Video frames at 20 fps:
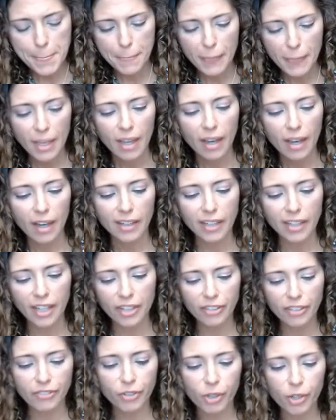Another
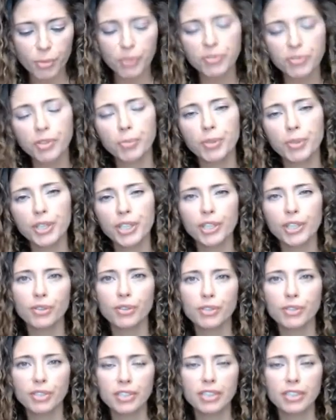form of
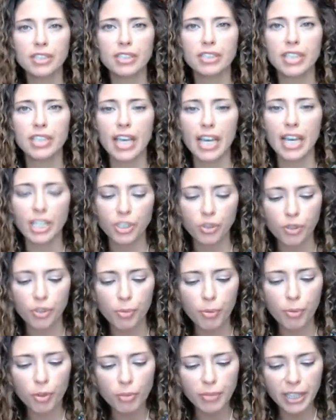tuberculosis is
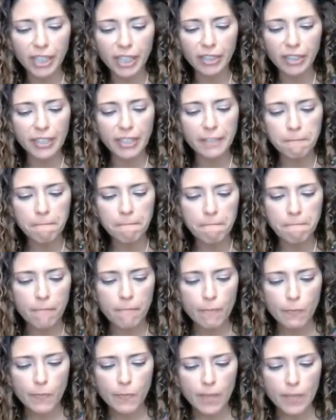extrapulmonary,
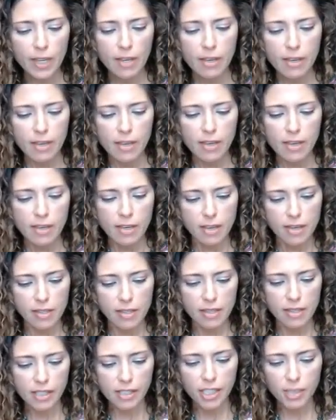and
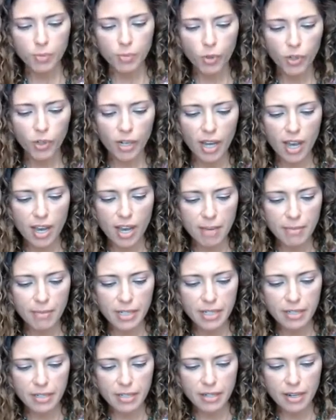this is more
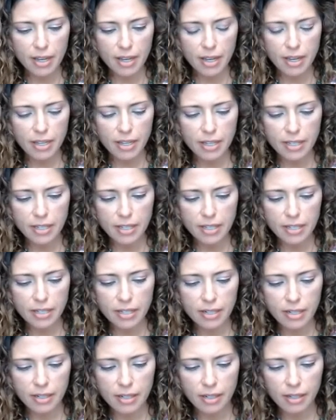common
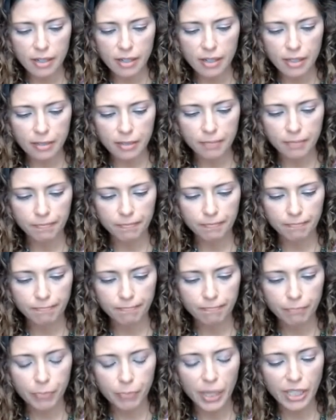in
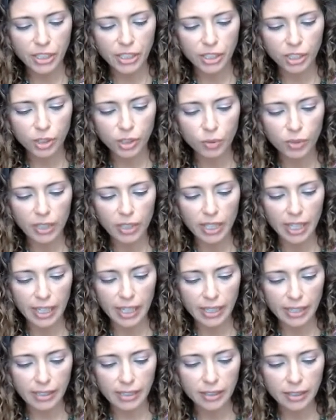patients with
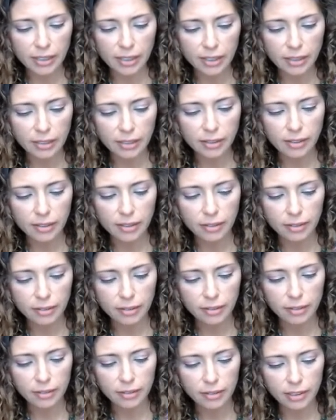AIDS.
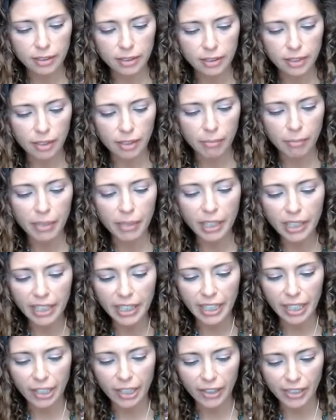It's a
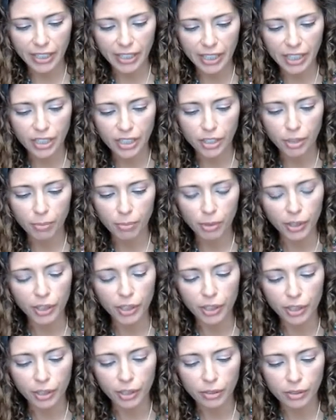miliary
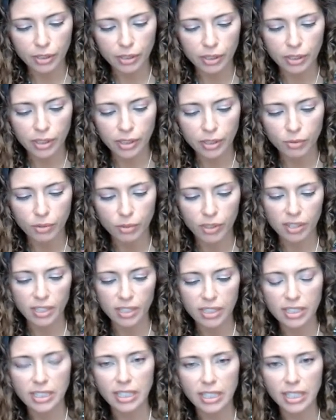tuberculosis, where the
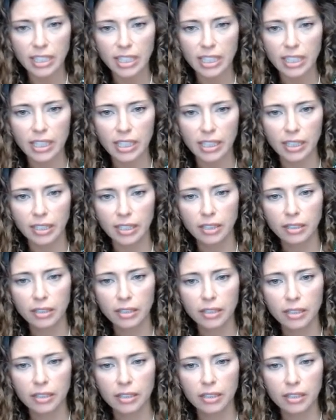seeding
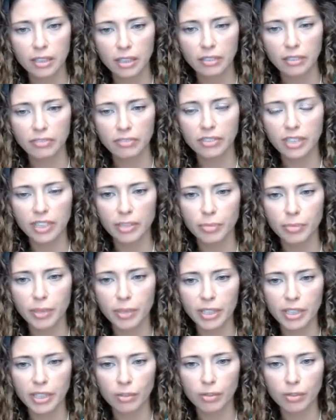of TB